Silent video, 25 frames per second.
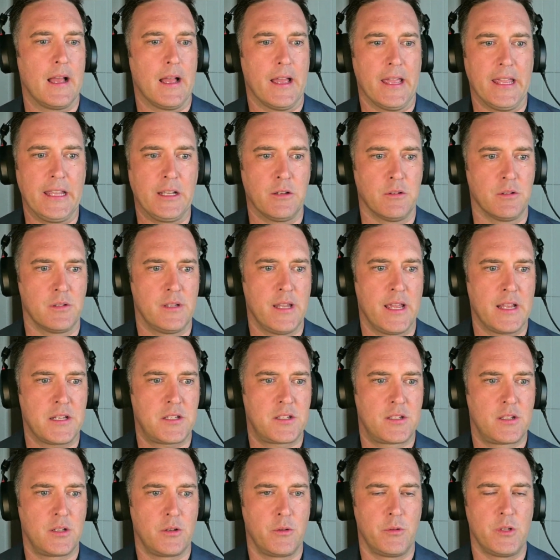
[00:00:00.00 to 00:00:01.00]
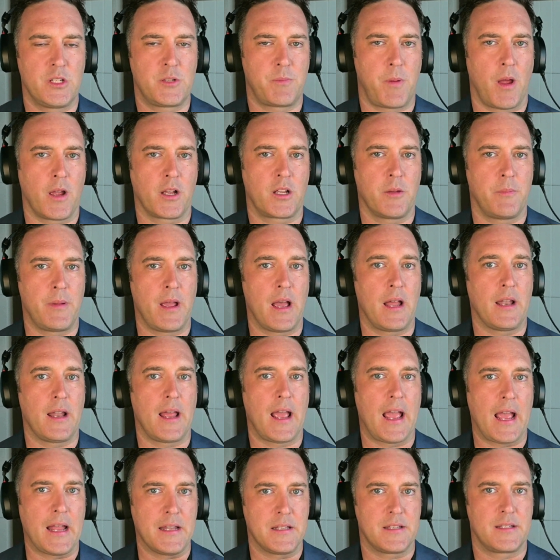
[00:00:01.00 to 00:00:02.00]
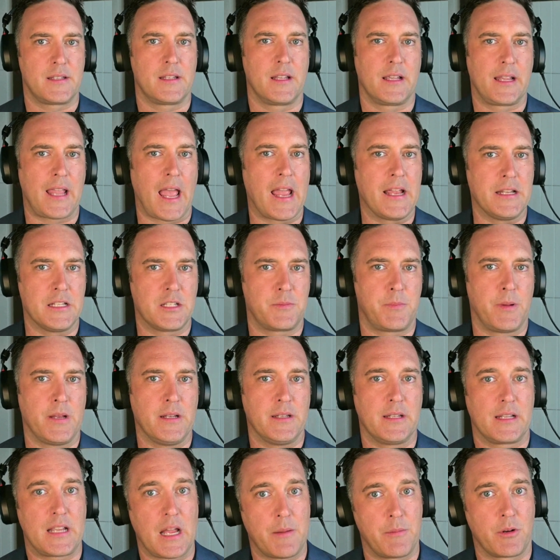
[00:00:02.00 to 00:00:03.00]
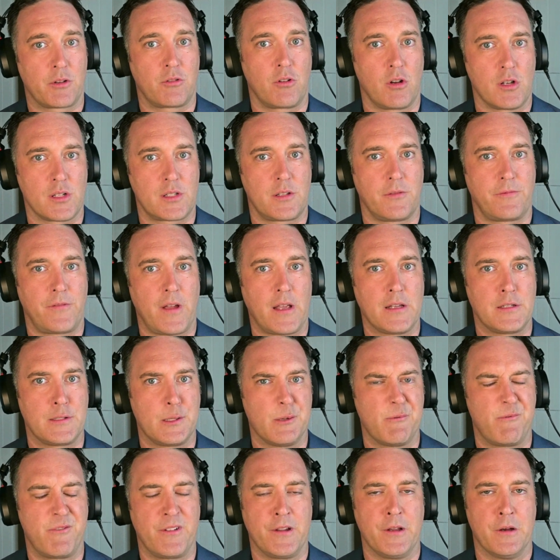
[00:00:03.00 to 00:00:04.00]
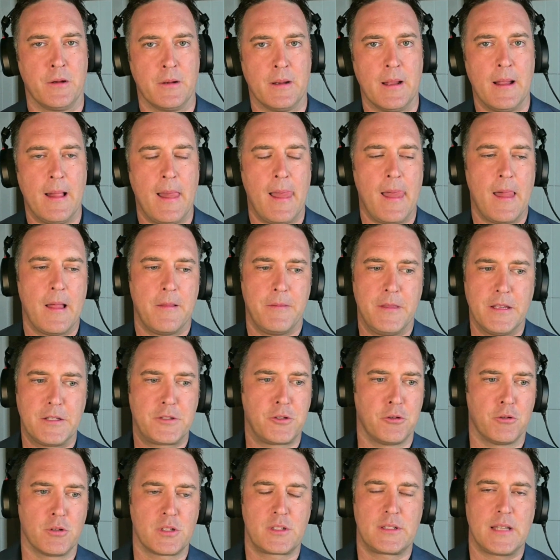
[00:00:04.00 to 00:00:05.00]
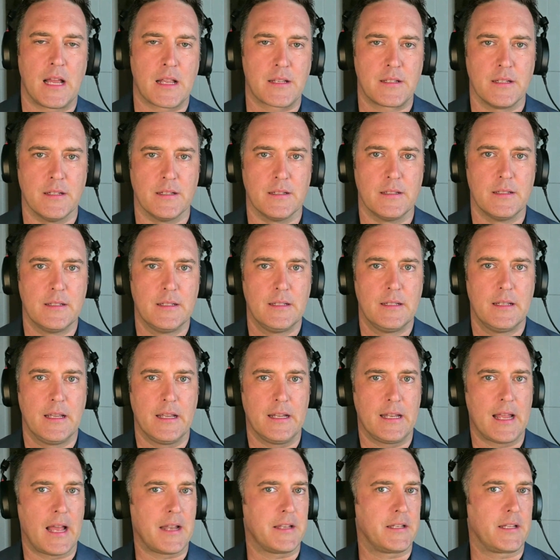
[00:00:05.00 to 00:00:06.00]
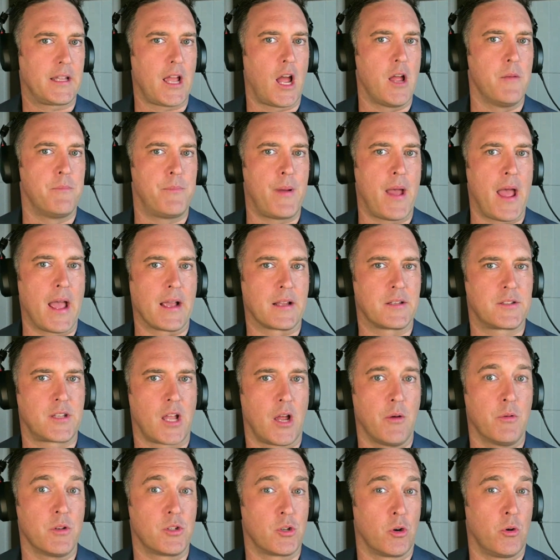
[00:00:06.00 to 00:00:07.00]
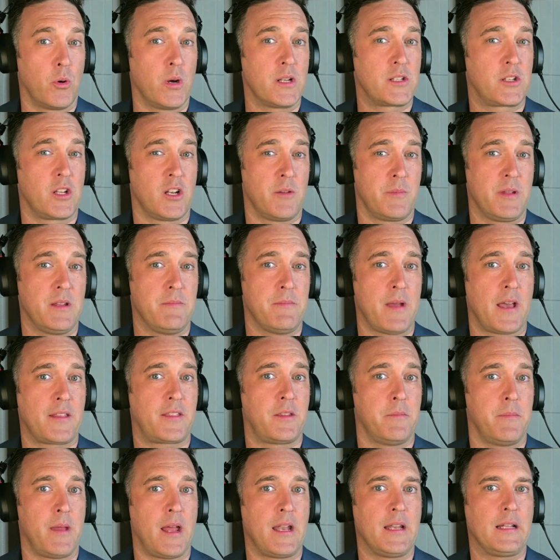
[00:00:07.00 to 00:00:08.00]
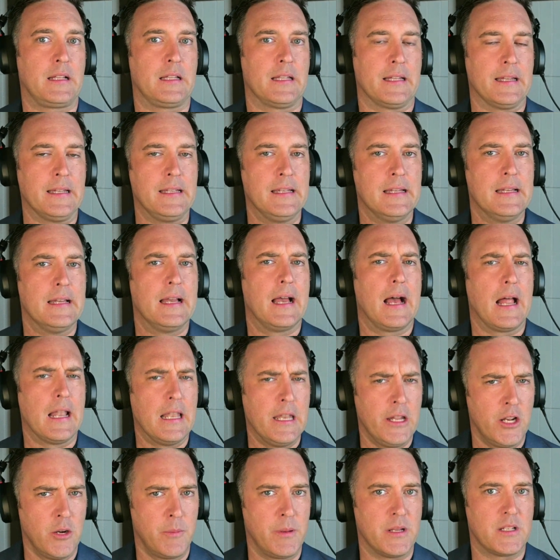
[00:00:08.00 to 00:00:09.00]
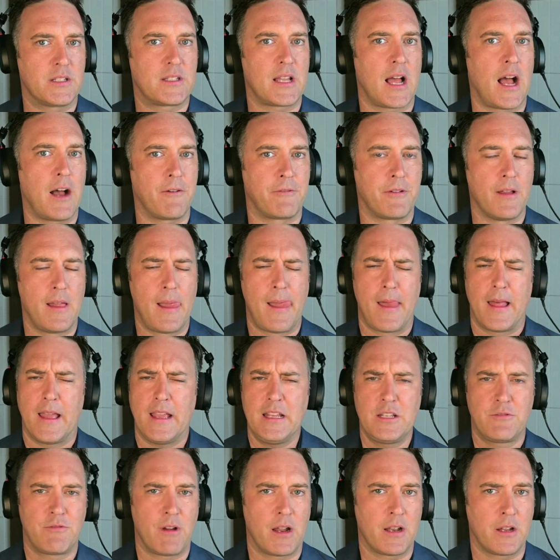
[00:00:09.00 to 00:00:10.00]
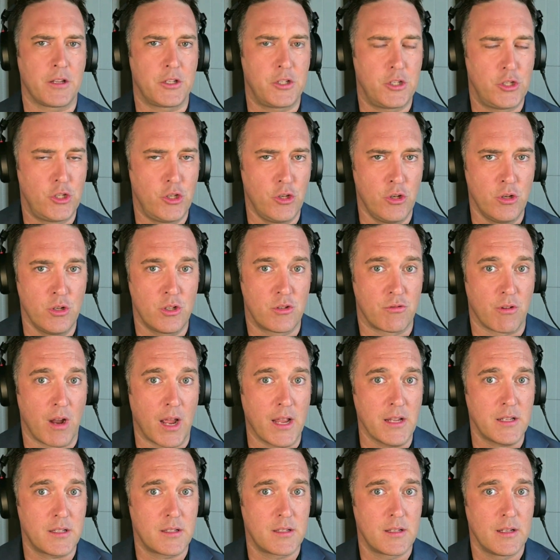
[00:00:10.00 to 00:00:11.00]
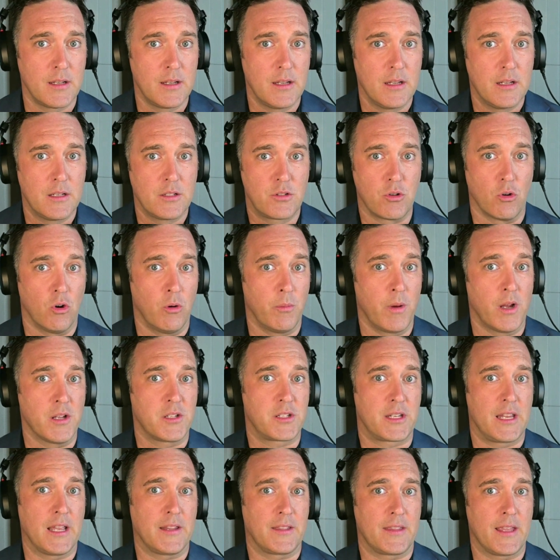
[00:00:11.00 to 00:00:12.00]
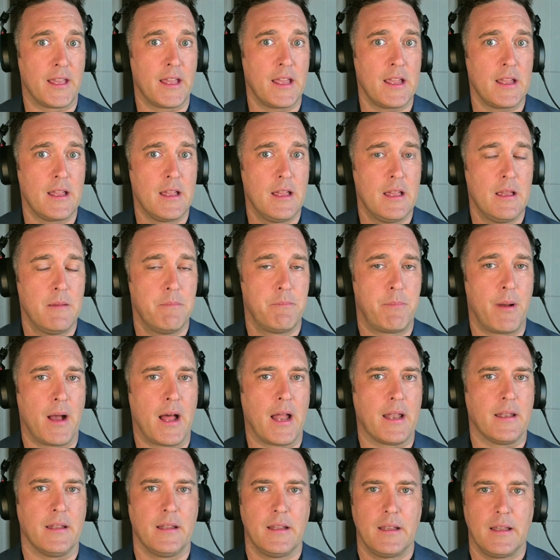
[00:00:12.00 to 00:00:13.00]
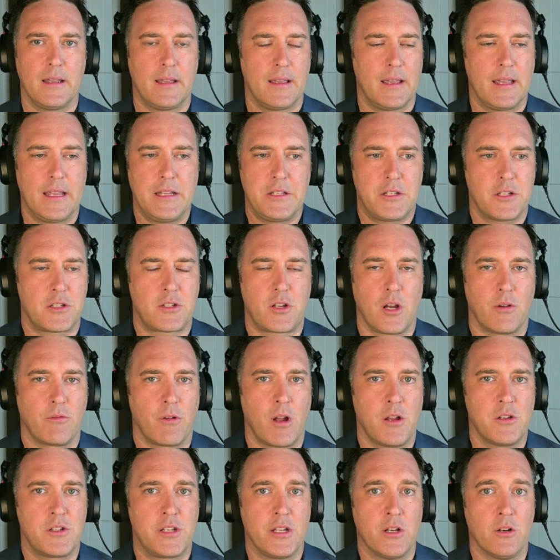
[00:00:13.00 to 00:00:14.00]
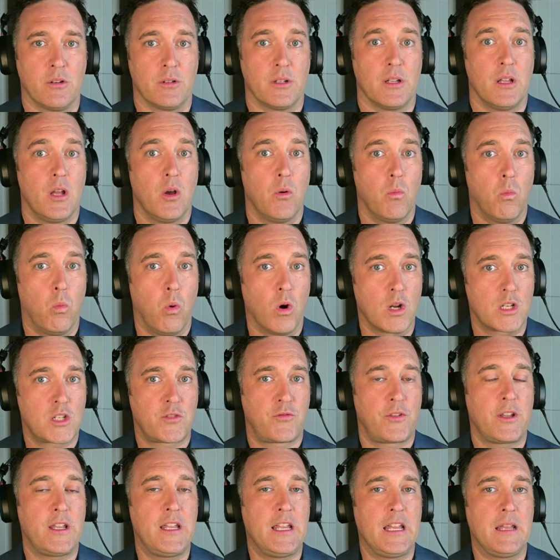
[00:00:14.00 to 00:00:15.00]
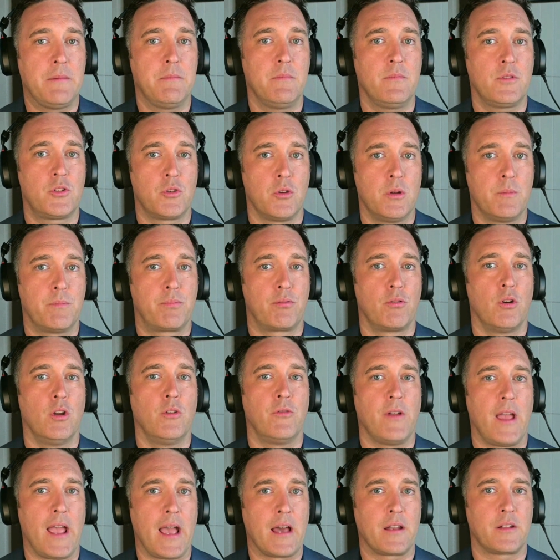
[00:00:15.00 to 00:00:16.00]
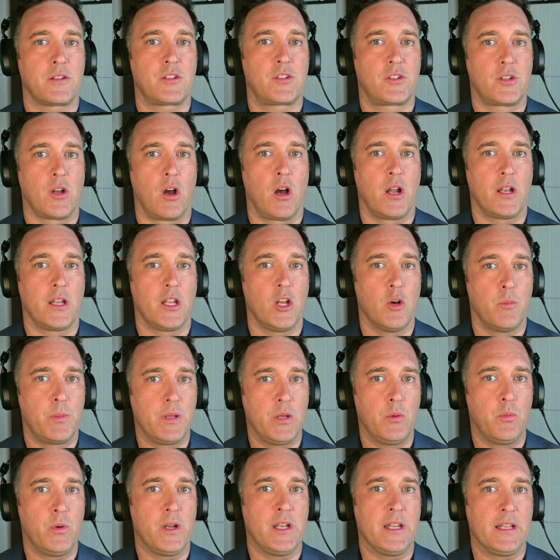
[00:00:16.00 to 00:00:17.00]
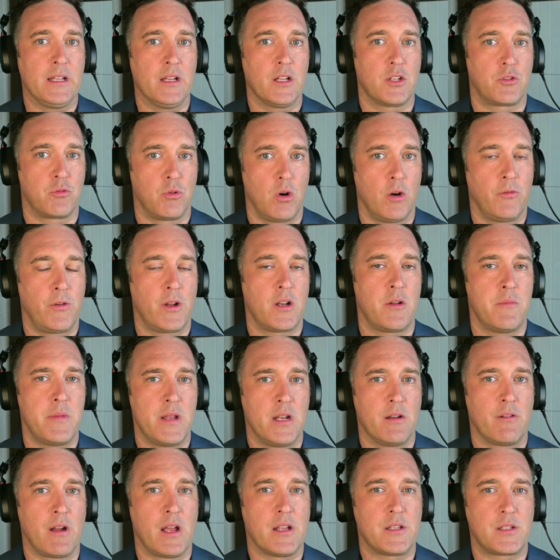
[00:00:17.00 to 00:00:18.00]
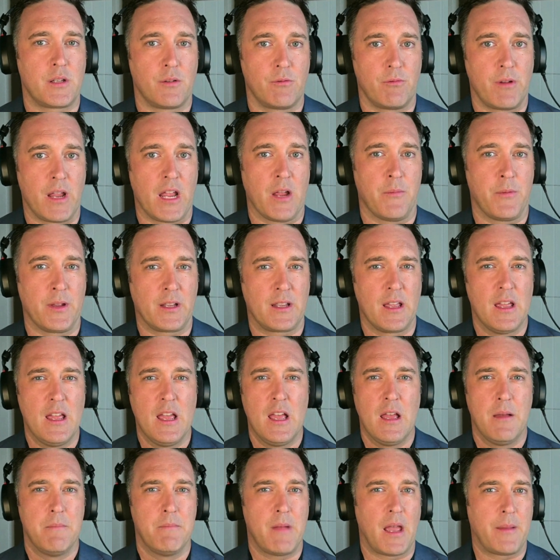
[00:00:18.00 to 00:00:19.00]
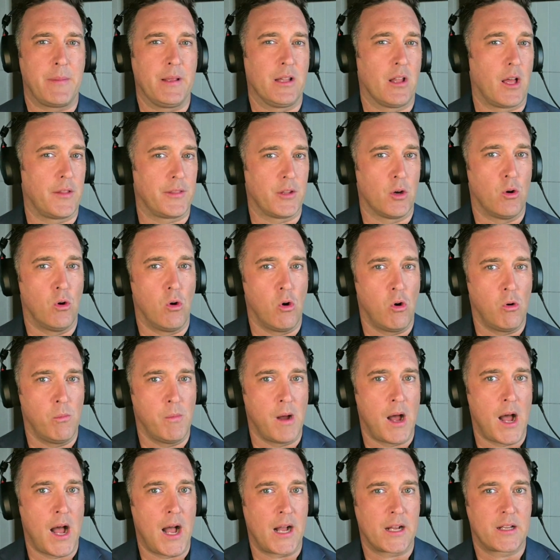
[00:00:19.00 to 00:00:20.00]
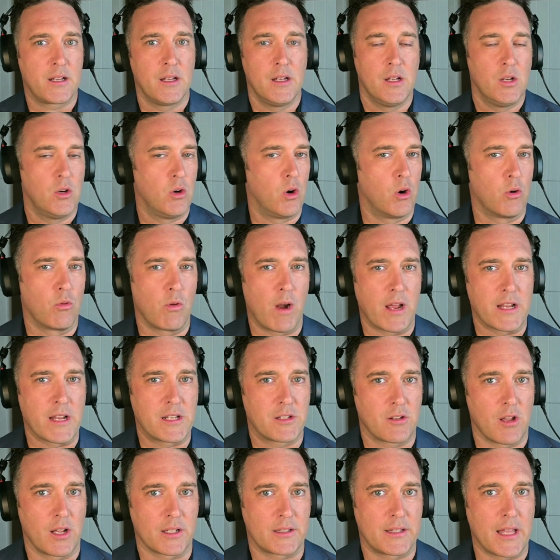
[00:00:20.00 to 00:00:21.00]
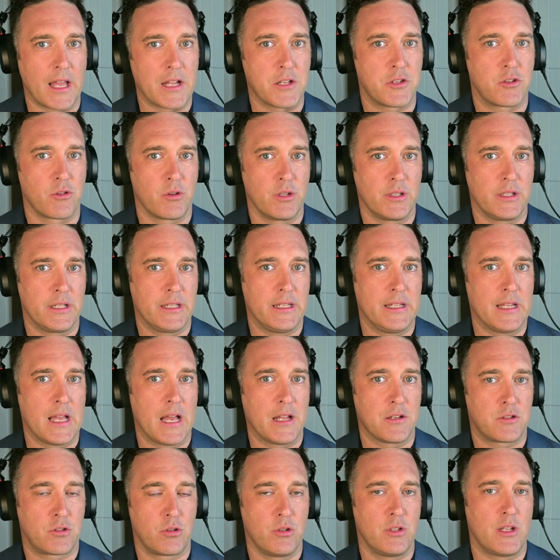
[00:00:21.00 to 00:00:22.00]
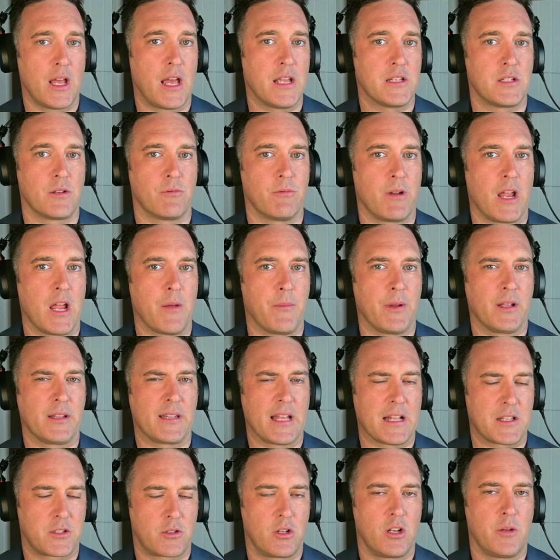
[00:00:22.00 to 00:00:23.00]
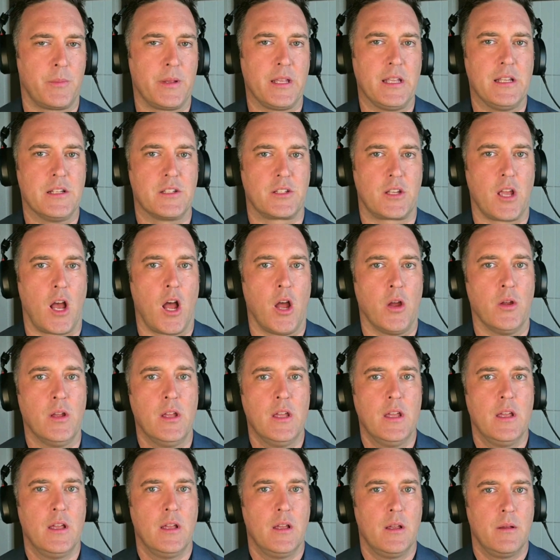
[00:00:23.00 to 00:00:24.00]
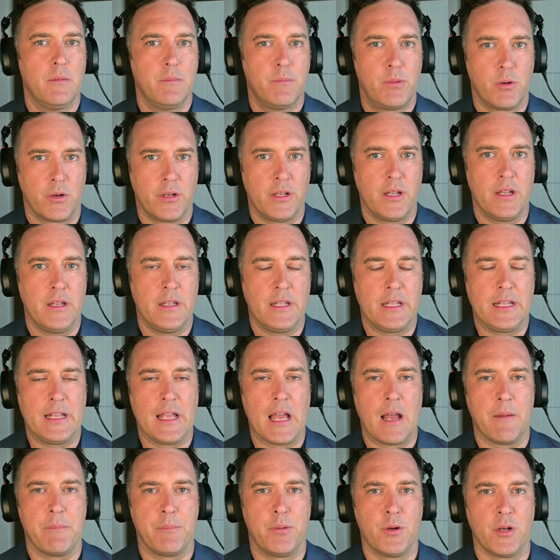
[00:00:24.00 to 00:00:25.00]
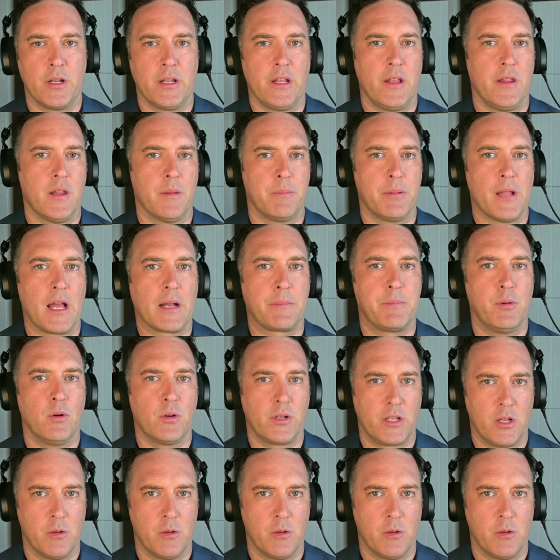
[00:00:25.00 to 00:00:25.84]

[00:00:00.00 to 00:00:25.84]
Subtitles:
Eagle's Nest, who we spoke about, has the gate speed to come across the face of the field. This horse doesn't. It had to go back. So it was always going to be mathematically a little bit tough. He's run a huge race to almost get there, but he just got Rosehill. Watch for him to improve out of sight. He'll be winning a 1,200-metre race at Randwick, maybe like the Hallmark or race like that during the 2 days at Randwick. That's going to be his go. Put it in the black book.